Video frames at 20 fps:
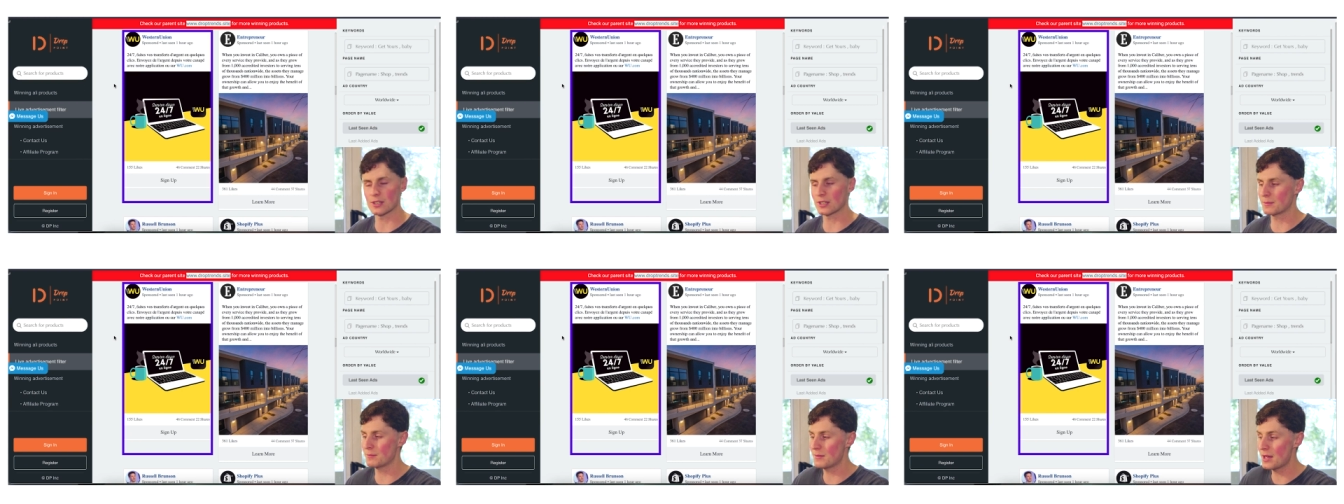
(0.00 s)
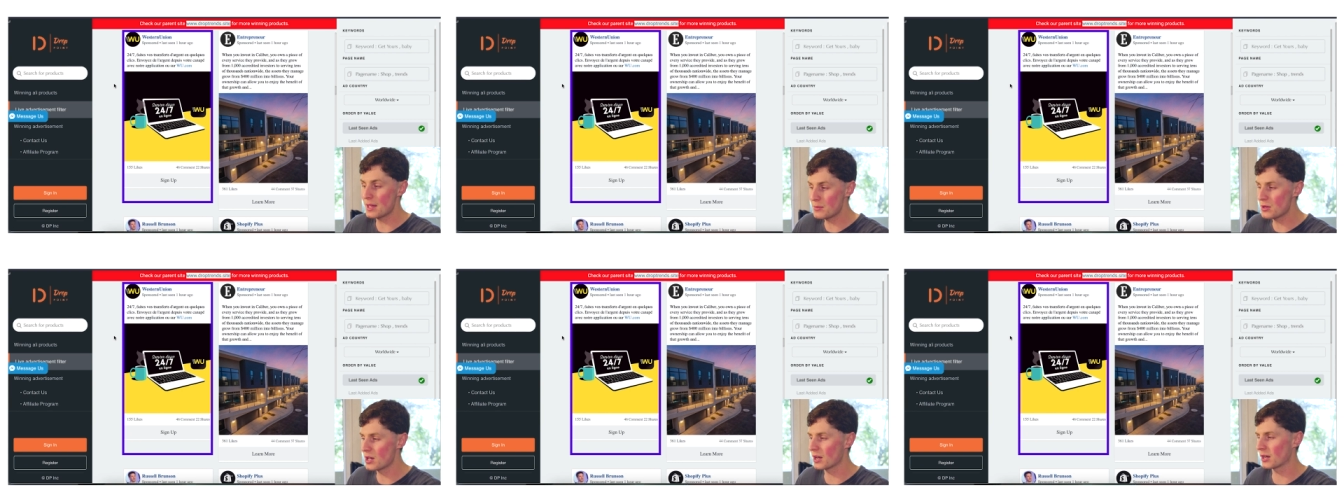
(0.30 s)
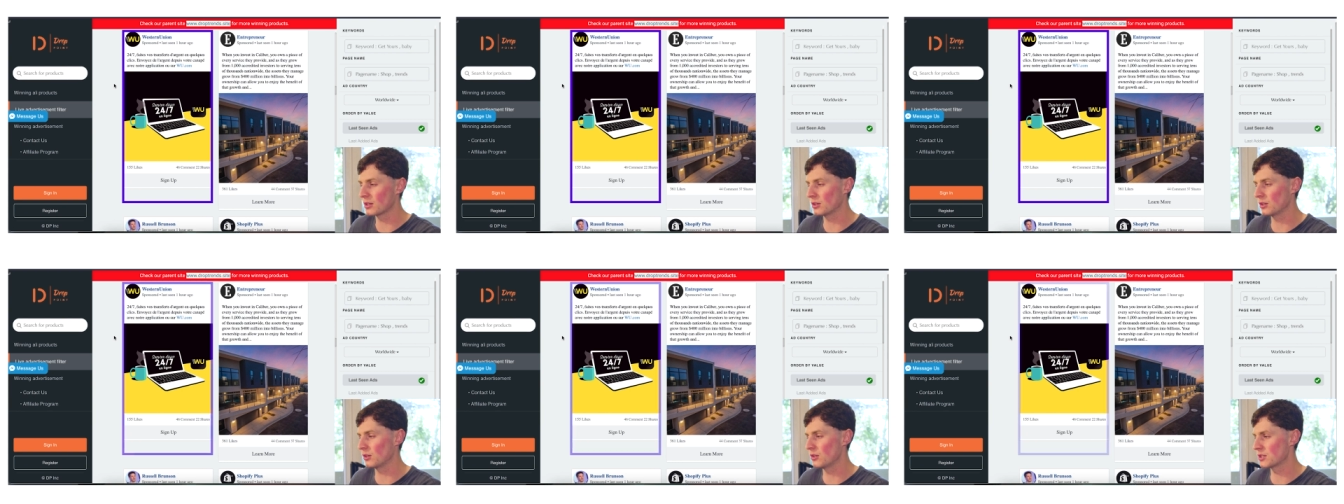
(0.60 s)
Like maybe I
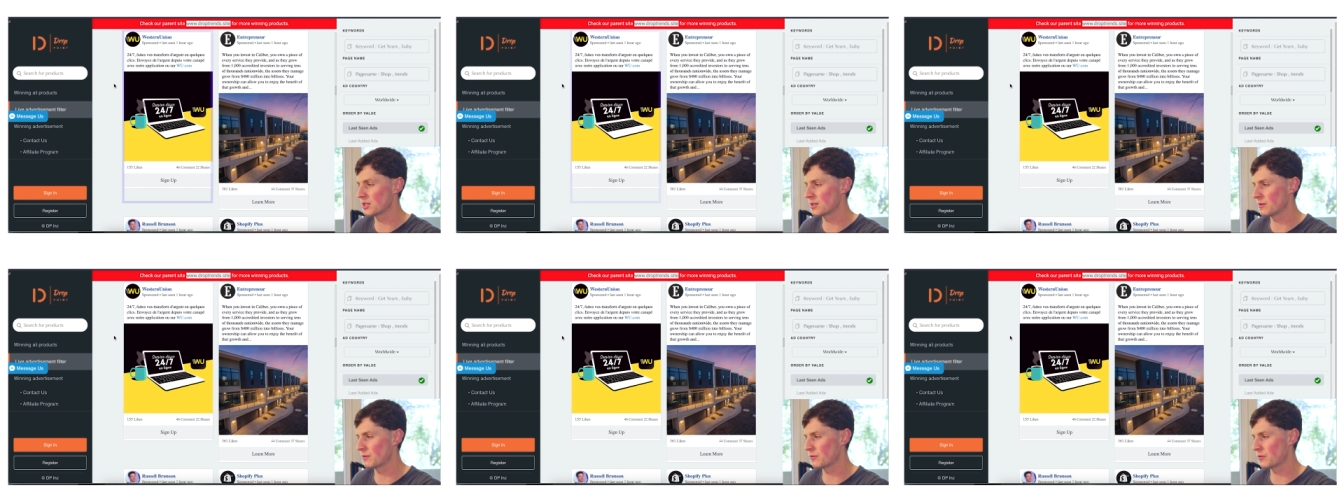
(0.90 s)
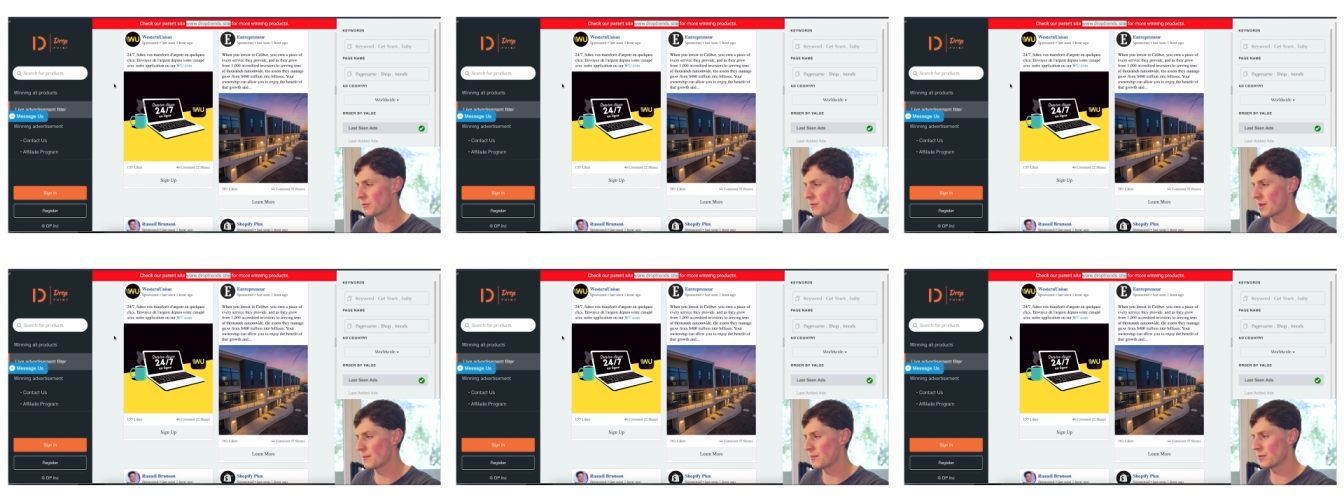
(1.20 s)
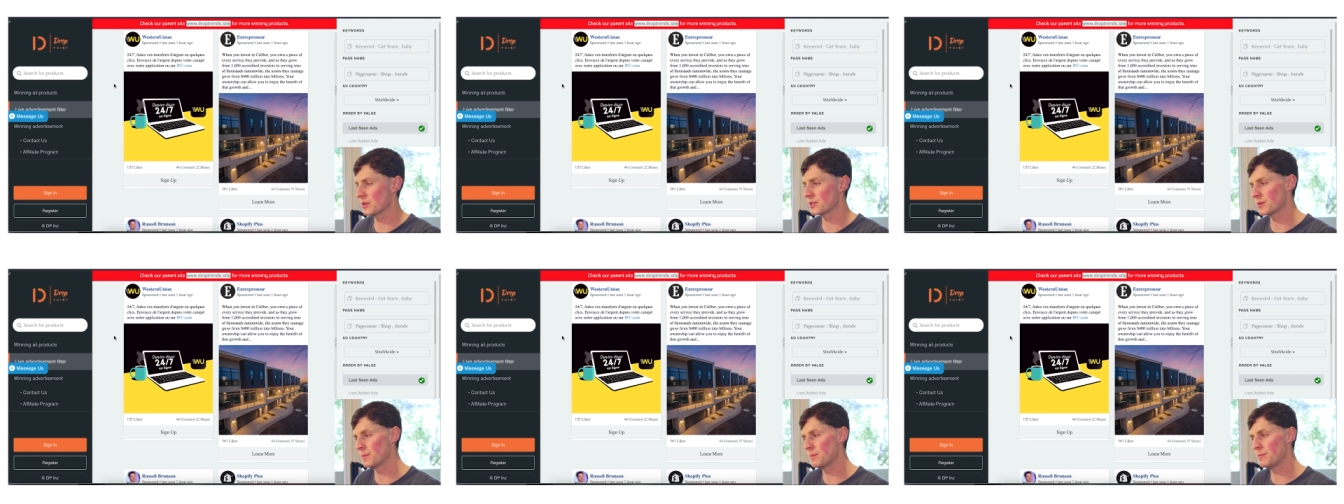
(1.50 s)
could learn something from them,
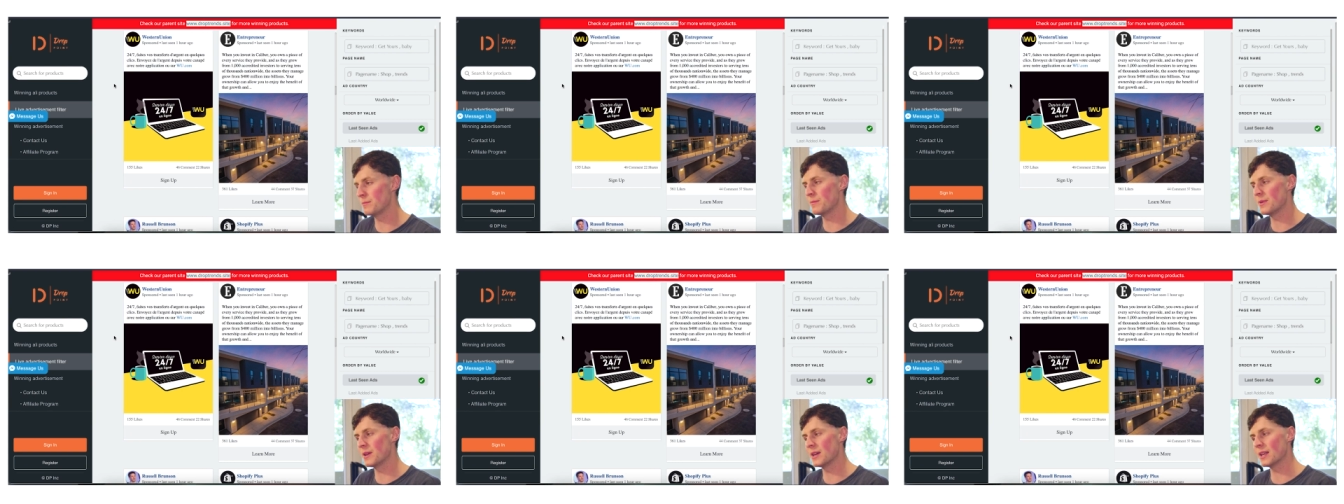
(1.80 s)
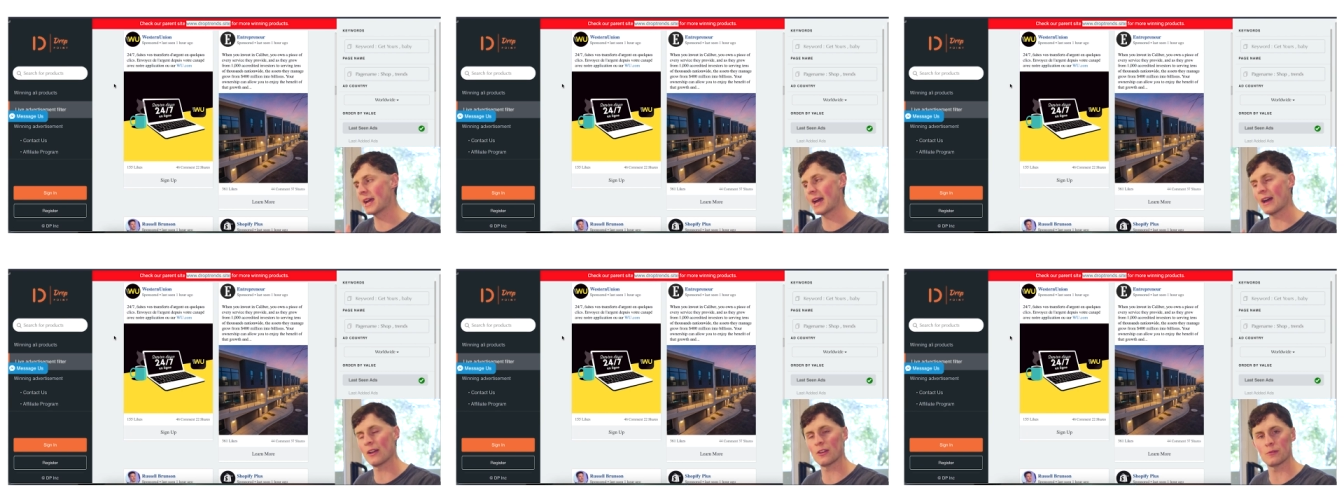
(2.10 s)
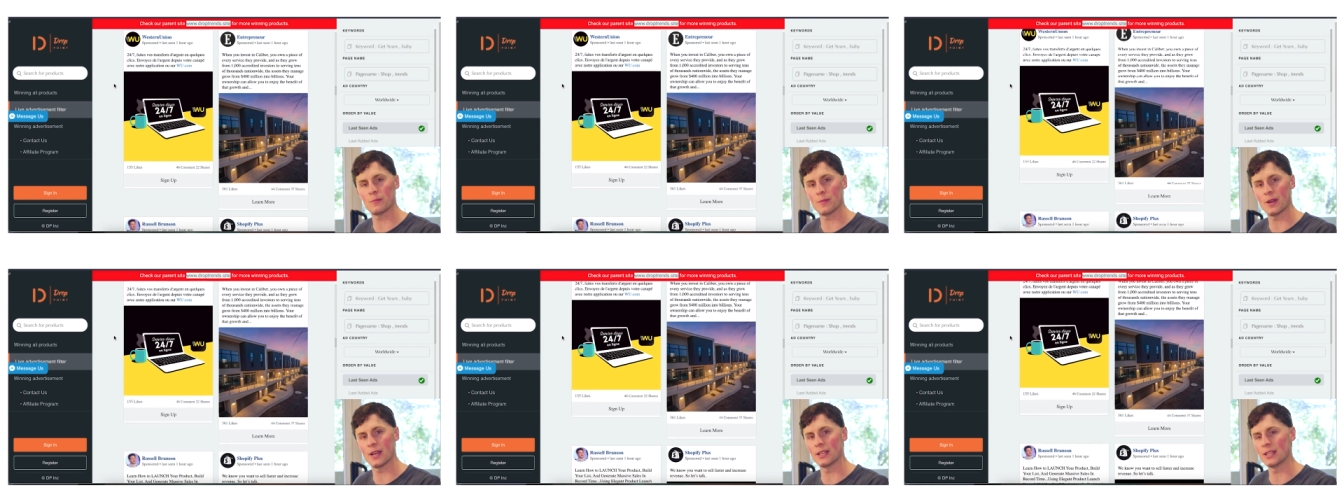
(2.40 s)
but it's a bit out
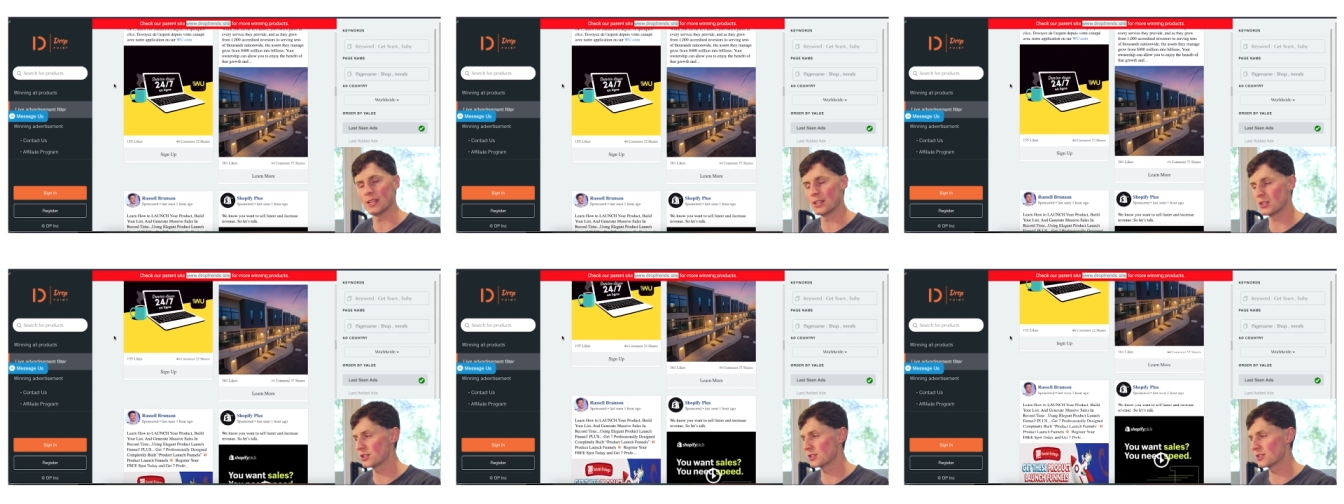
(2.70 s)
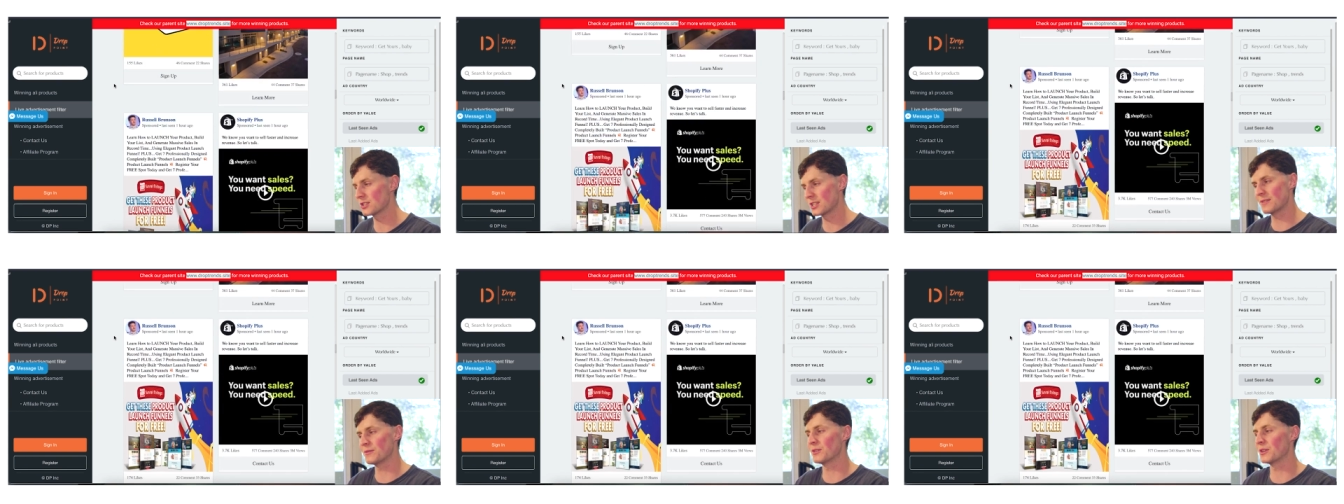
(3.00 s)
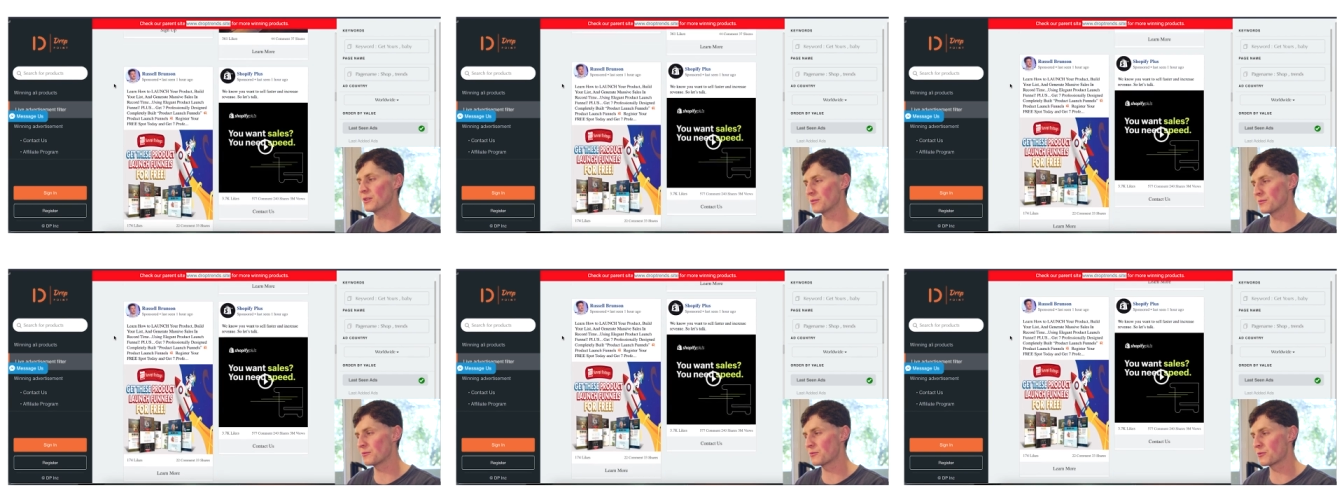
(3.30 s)
of my niche. It's
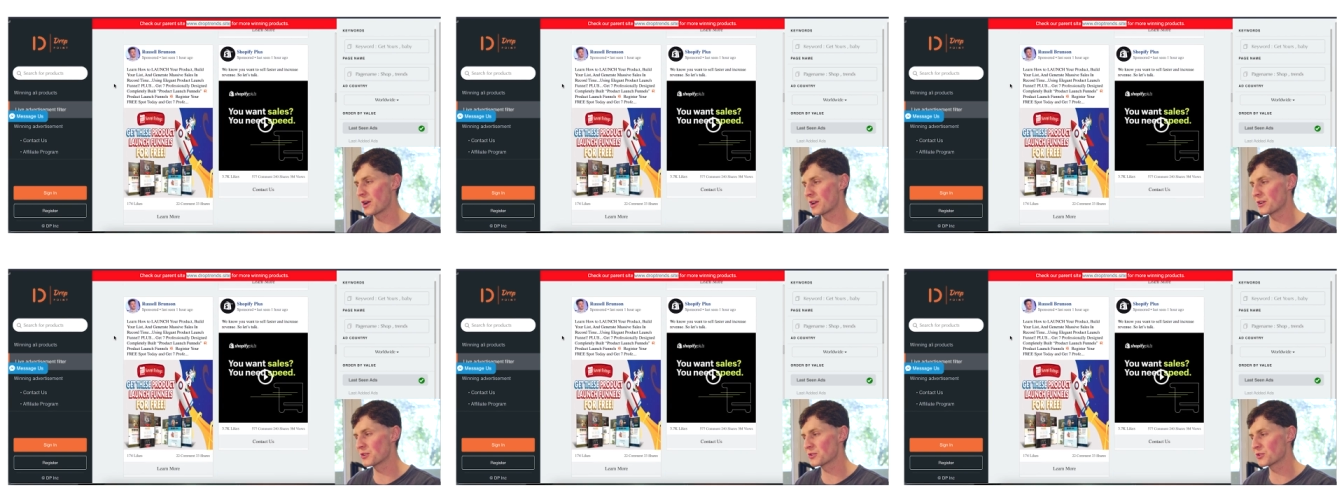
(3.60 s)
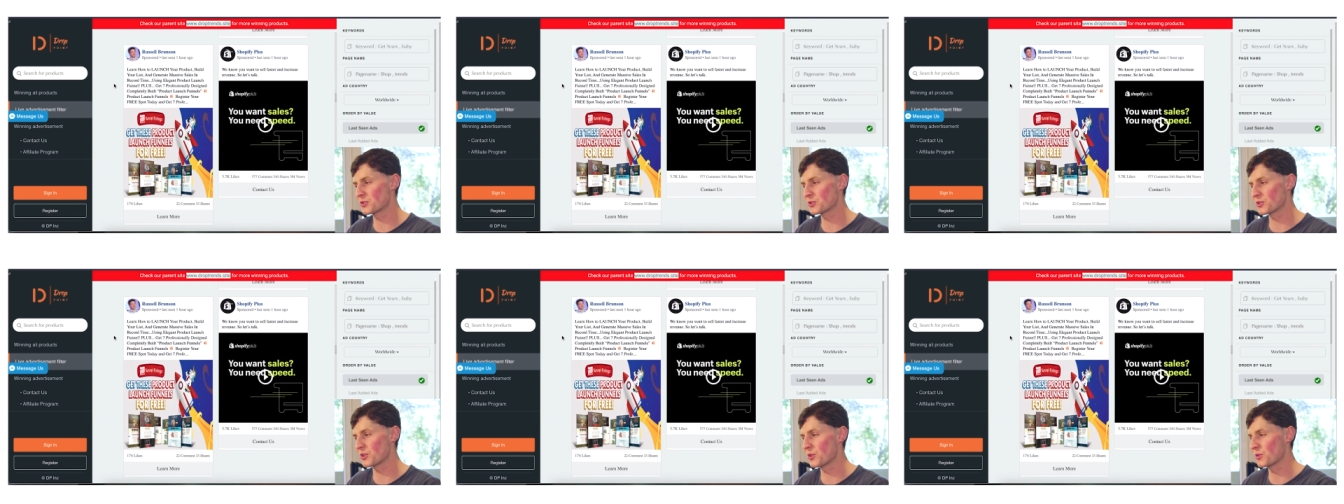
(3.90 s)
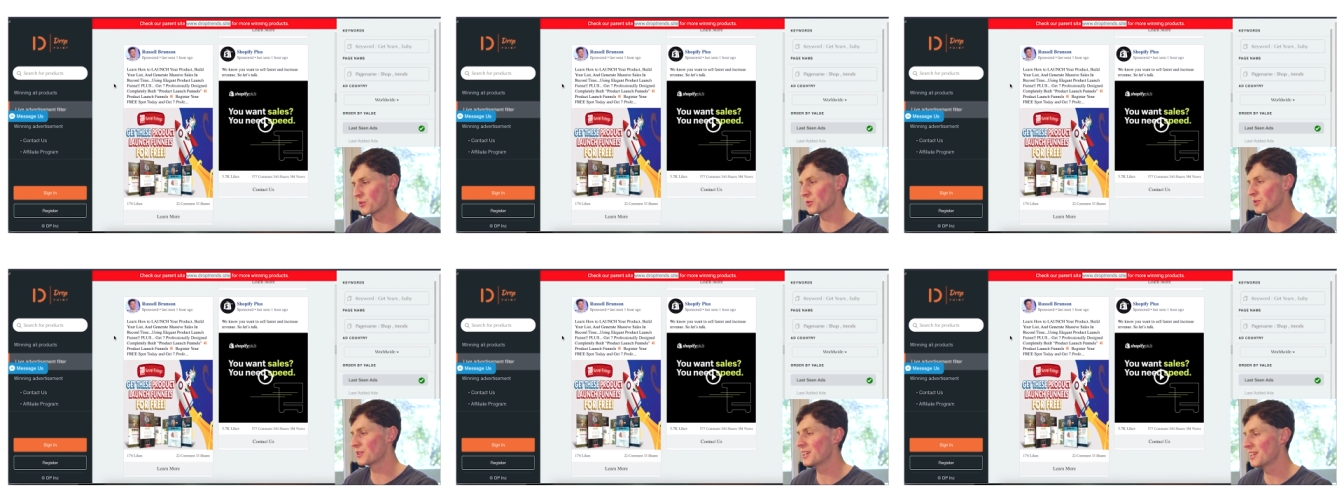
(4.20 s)
even in French,
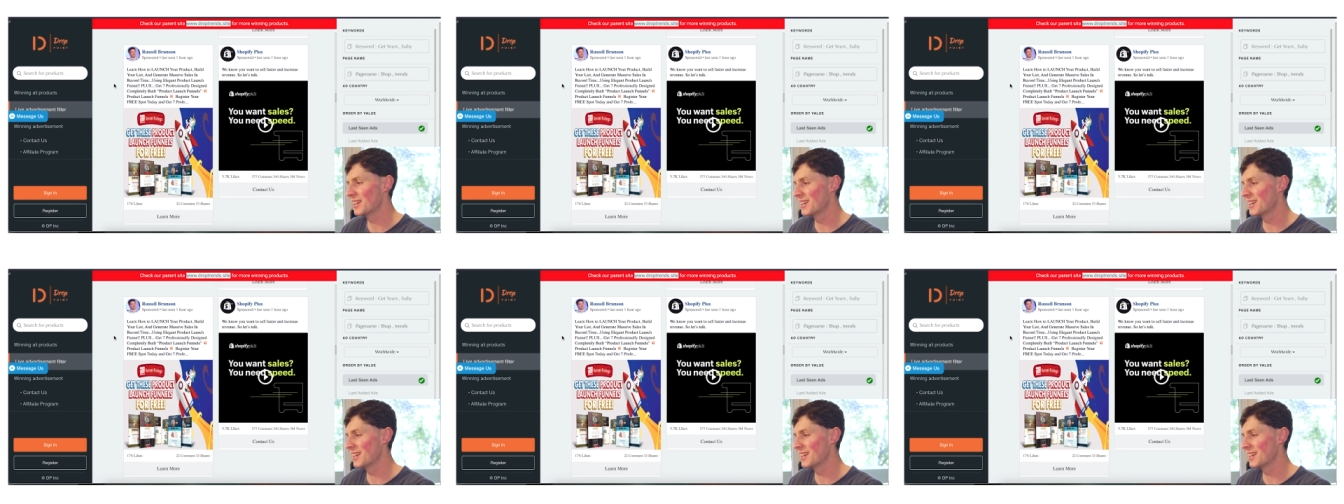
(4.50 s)
so